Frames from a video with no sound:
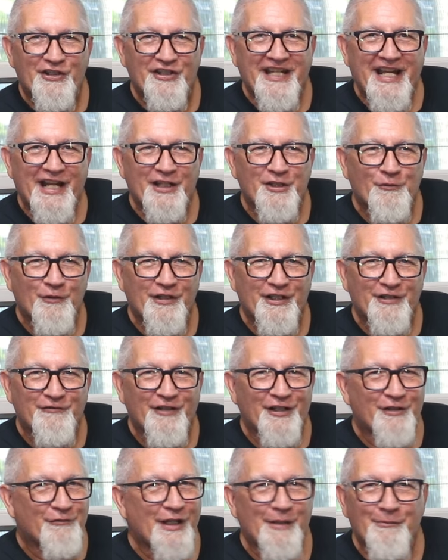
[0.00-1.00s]
snatch one and
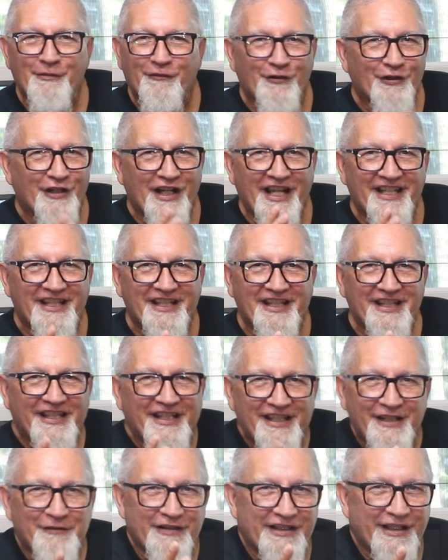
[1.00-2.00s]
run away before I
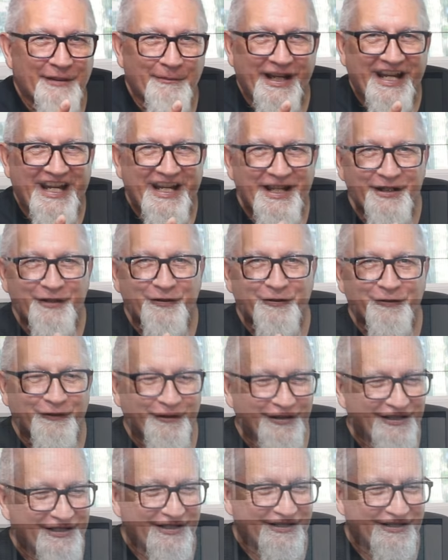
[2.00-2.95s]
even get my hand over.